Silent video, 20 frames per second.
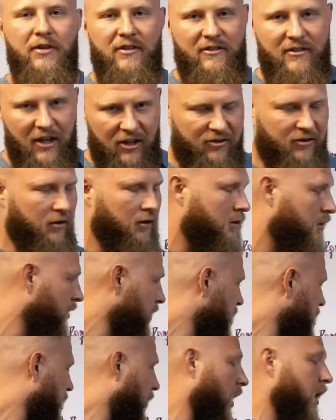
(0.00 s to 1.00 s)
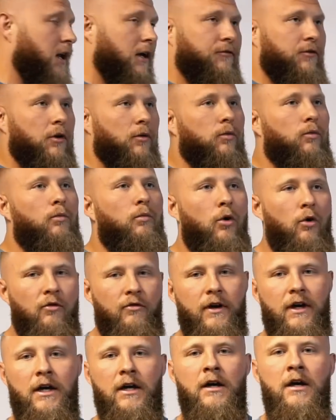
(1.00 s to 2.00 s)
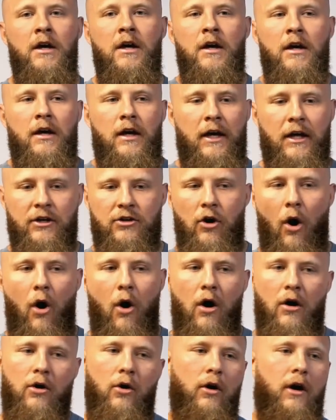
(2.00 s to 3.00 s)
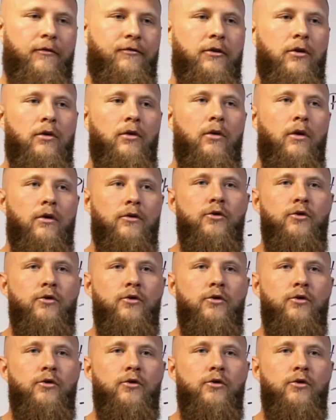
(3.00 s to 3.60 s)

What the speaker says: position. All right, if you're moving in guard or if you